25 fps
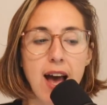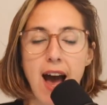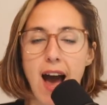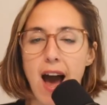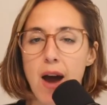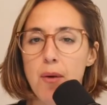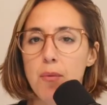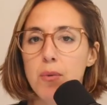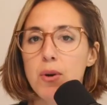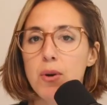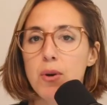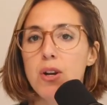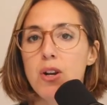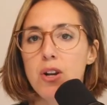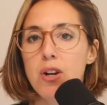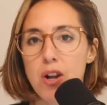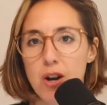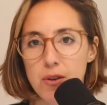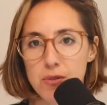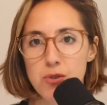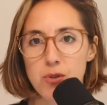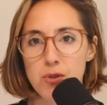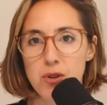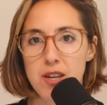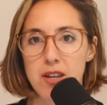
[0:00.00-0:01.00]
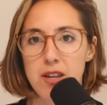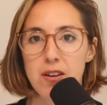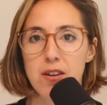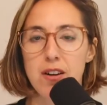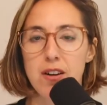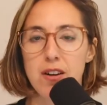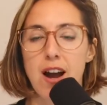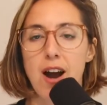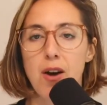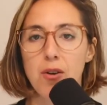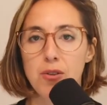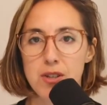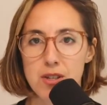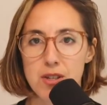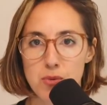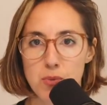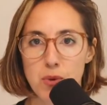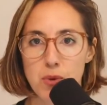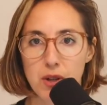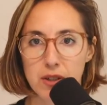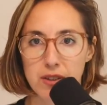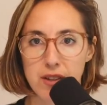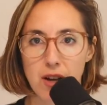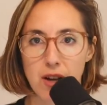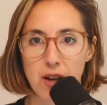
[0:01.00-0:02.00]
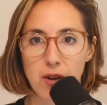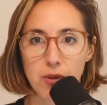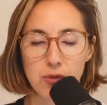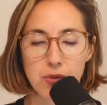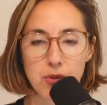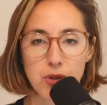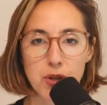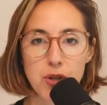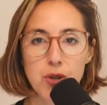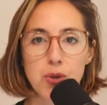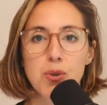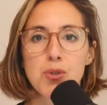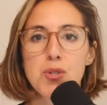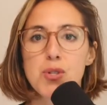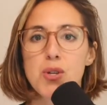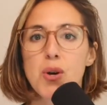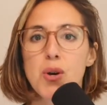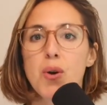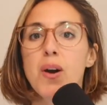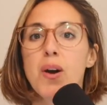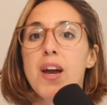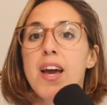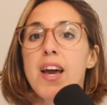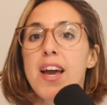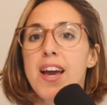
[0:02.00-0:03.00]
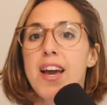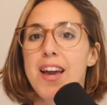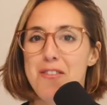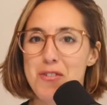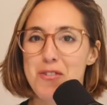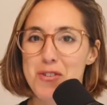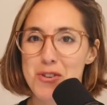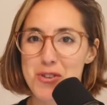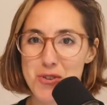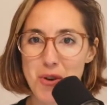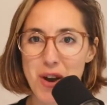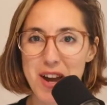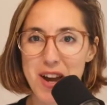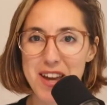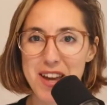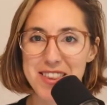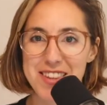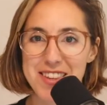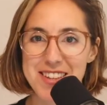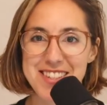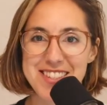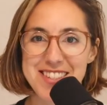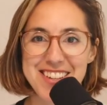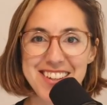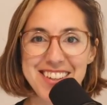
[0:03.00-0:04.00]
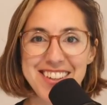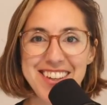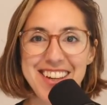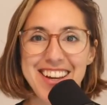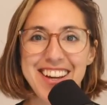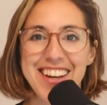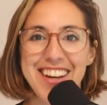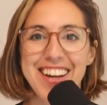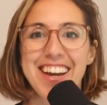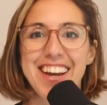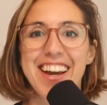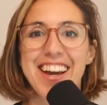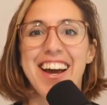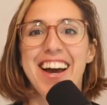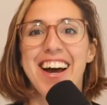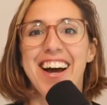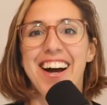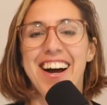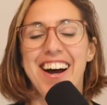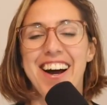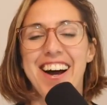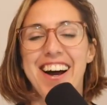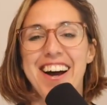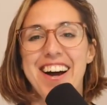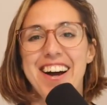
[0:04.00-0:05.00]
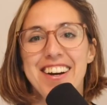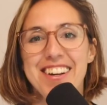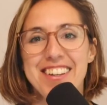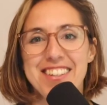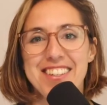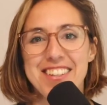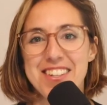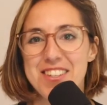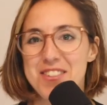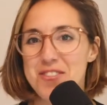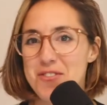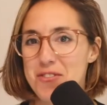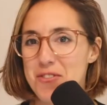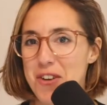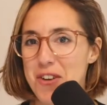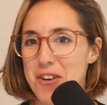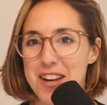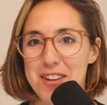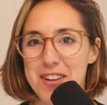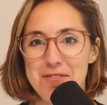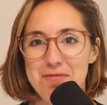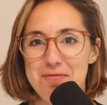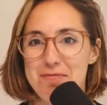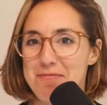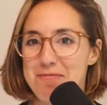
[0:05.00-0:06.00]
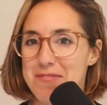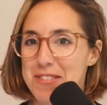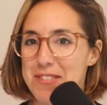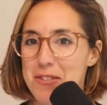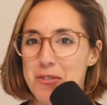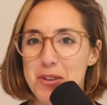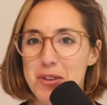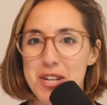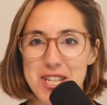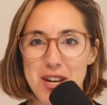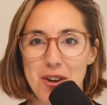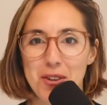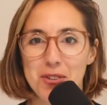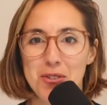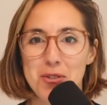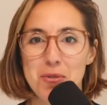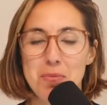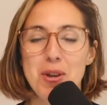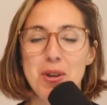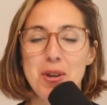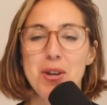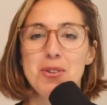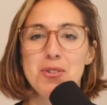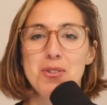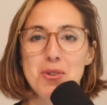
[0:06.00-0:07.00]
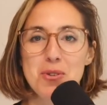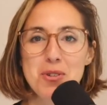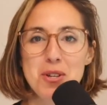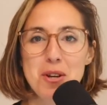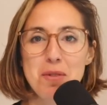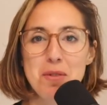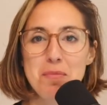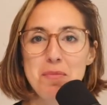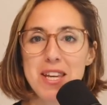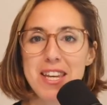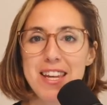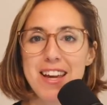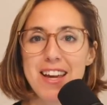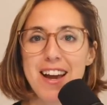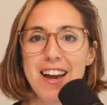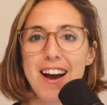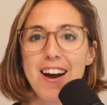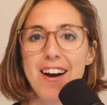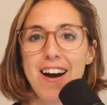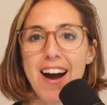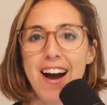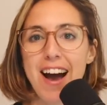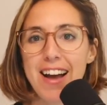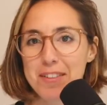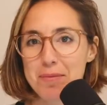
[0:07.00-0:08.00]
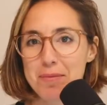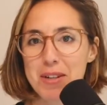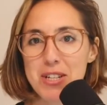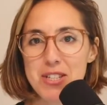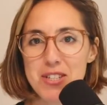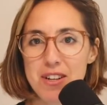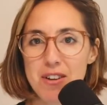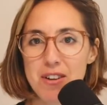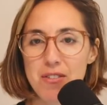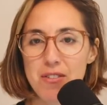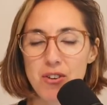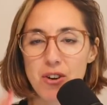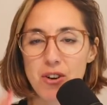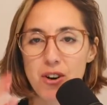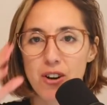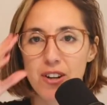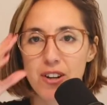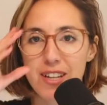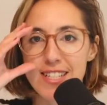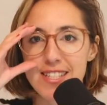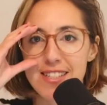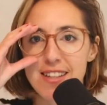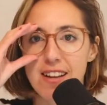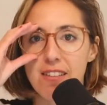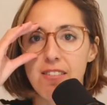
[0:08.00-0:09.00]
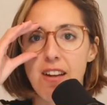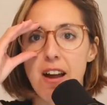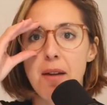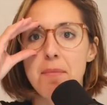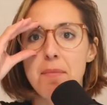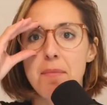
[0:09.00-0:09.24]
would love to hear how this worked out for you. So if you try this technique, just reach out to me on social media at Martina Flor on Instagram.